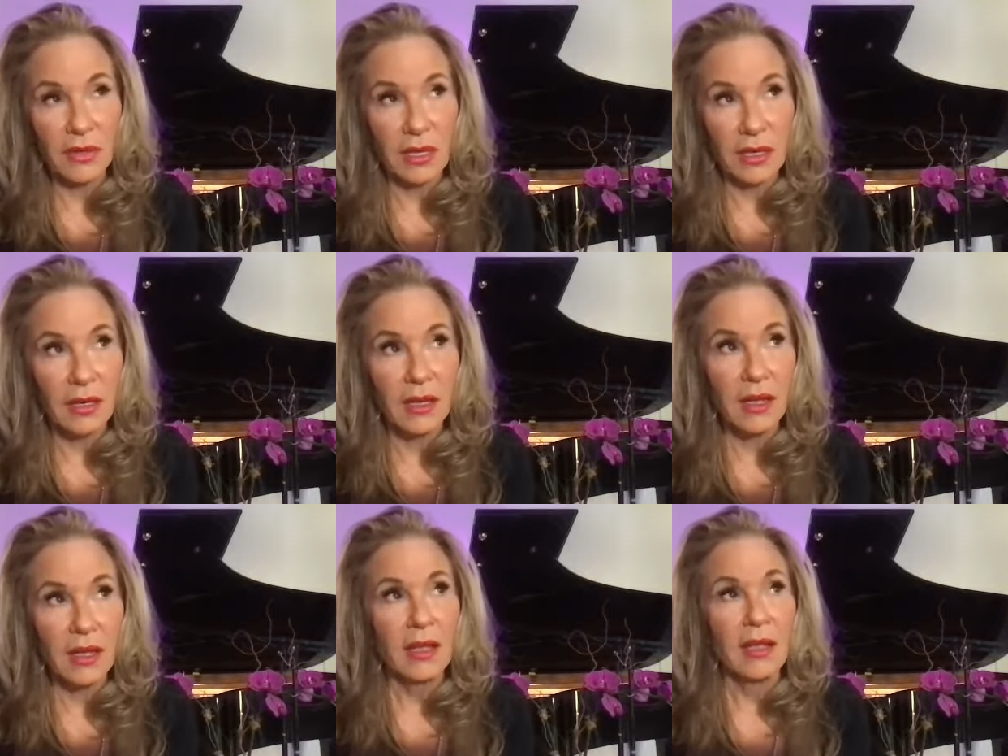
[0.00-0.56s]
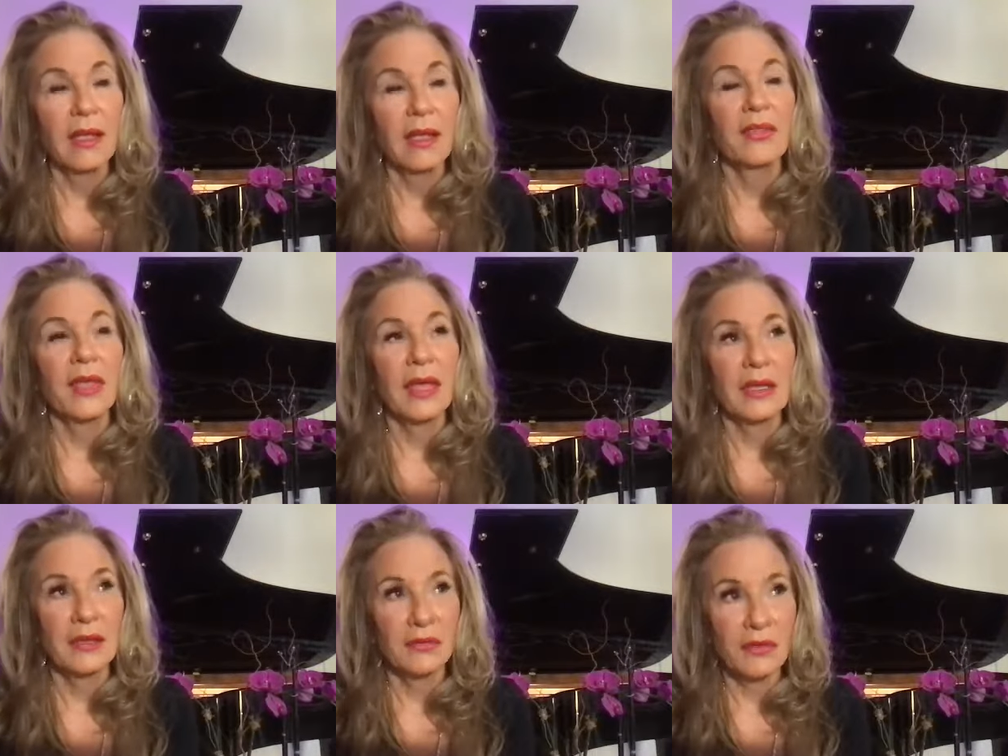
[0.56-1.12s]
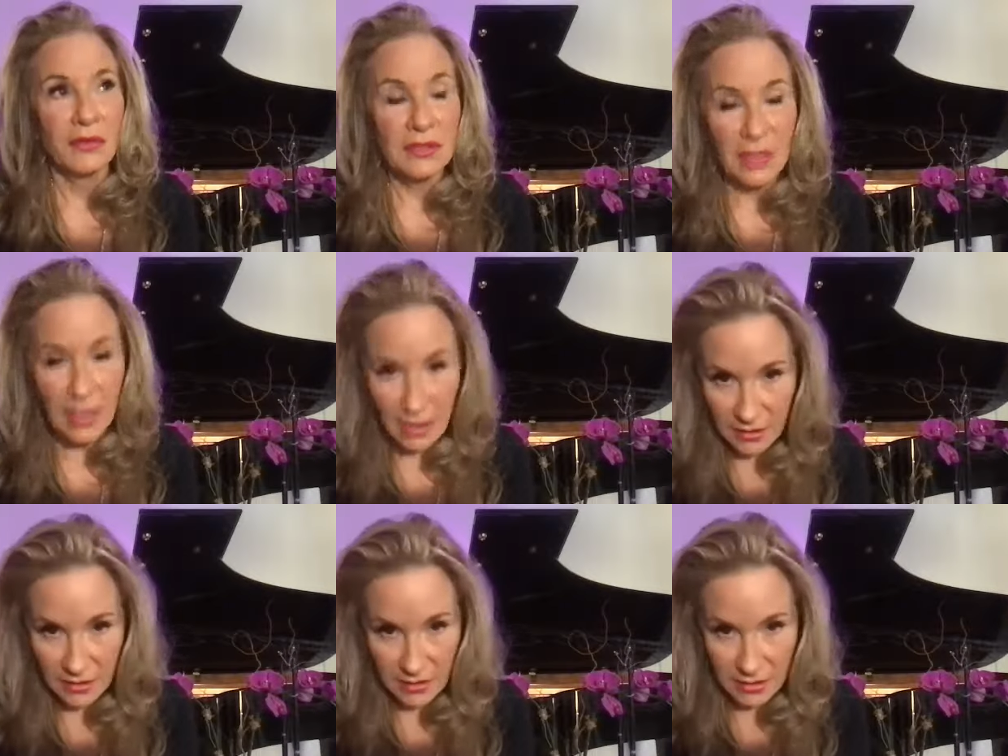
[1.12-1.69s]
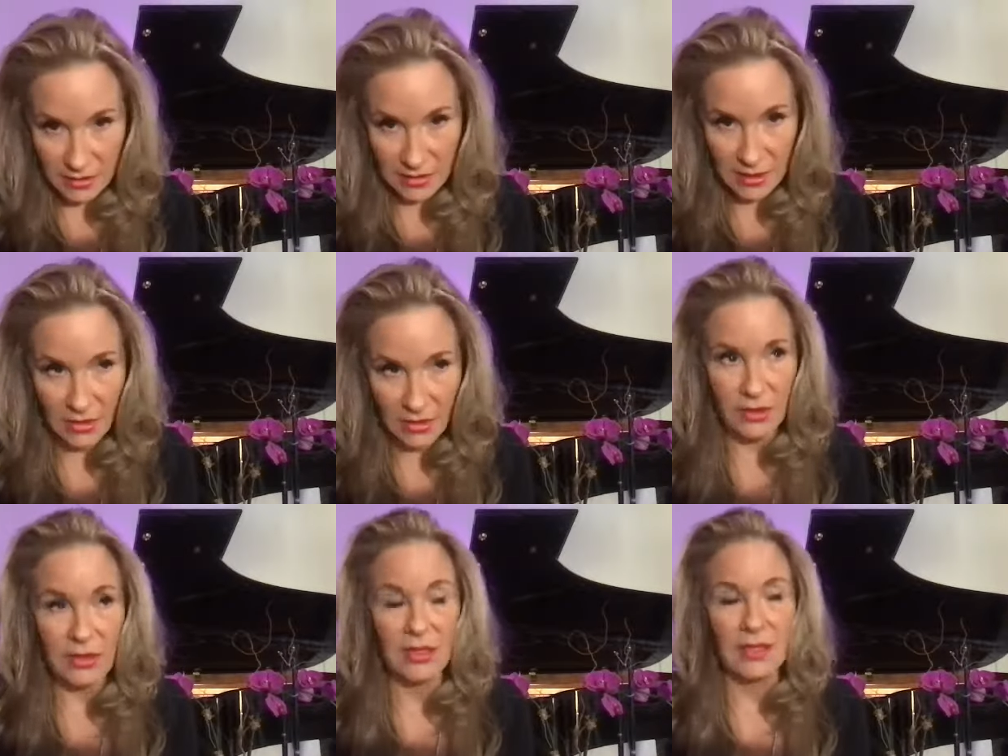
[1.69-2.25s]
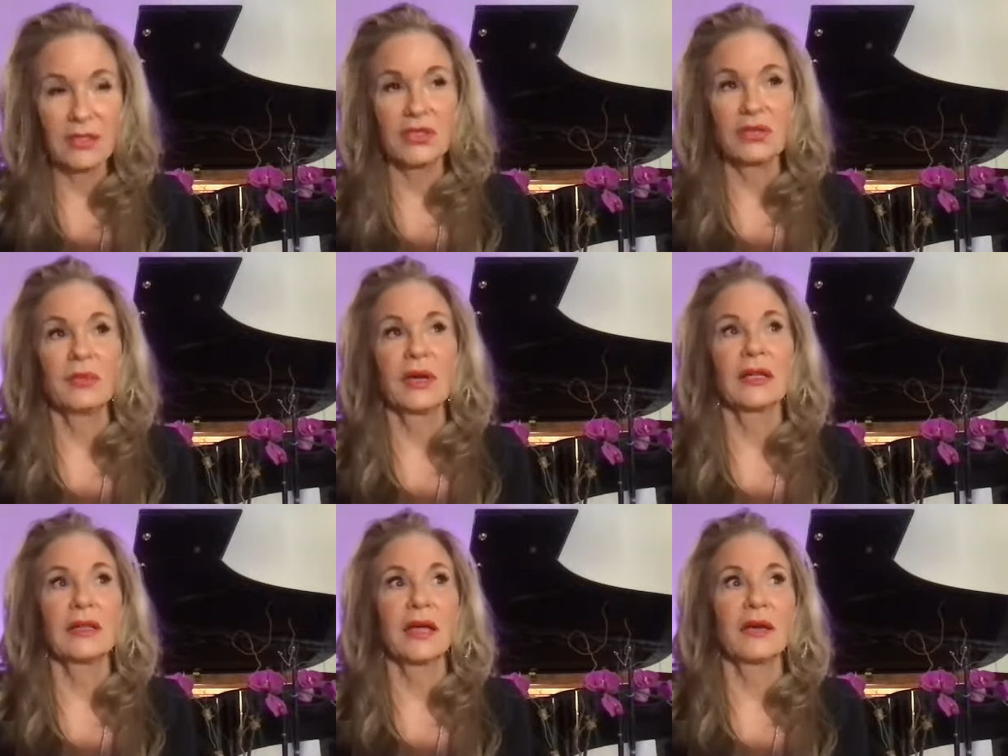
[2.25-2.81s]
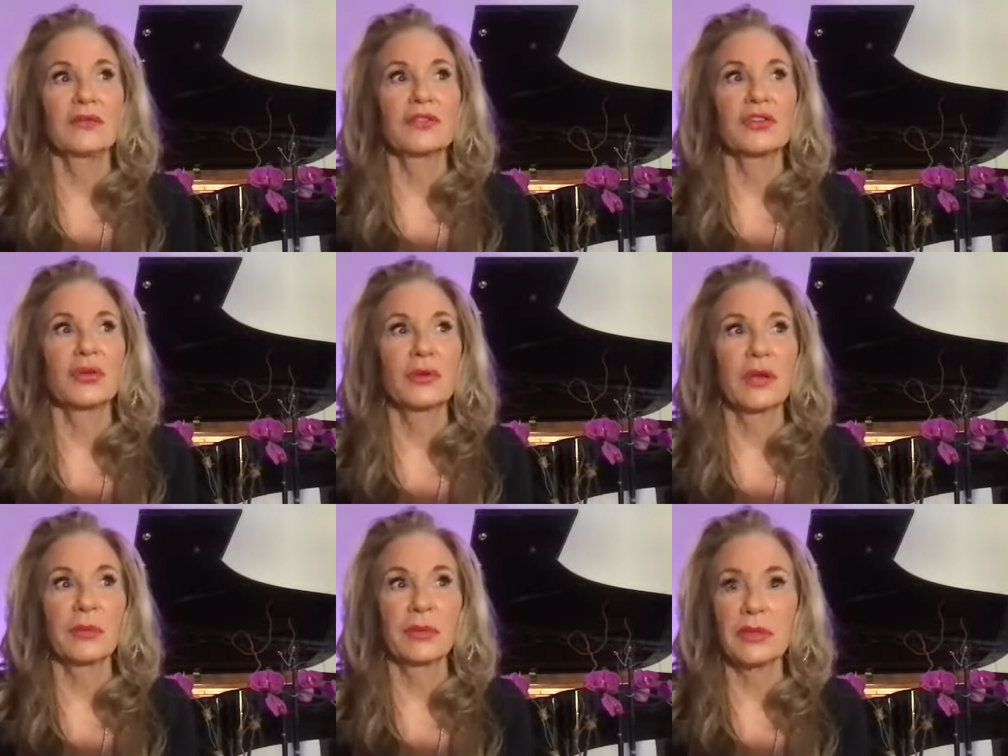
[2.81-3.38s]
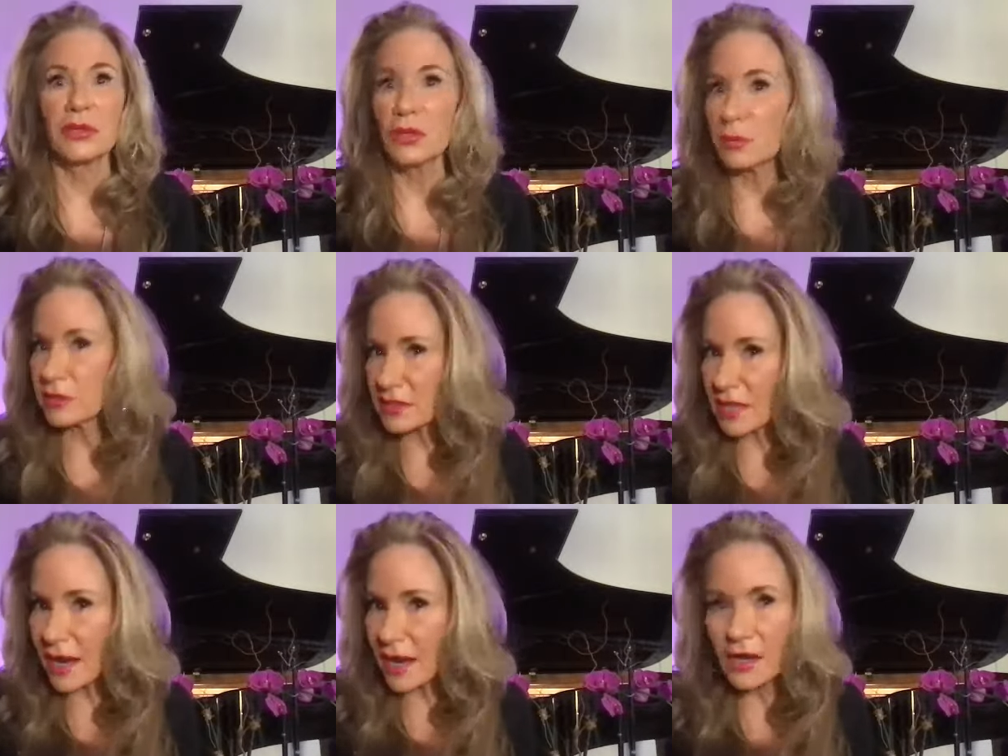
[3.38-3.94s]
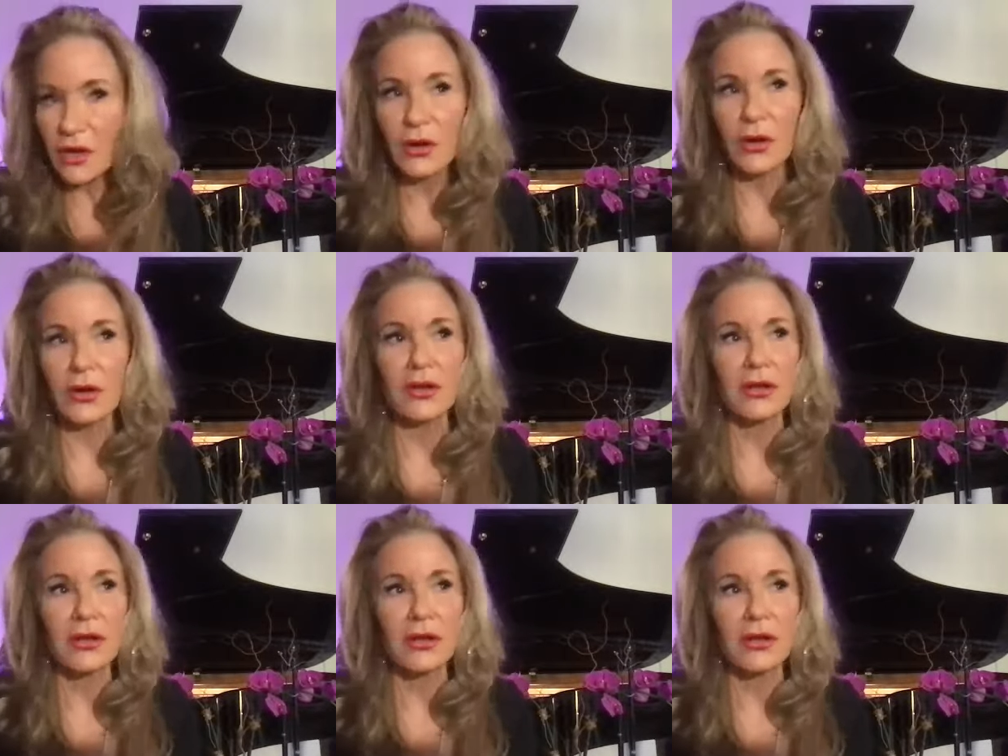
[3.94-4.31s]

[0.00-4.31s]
and at the end of the day, I sit down and I do my live show, and I'm a little bit tired.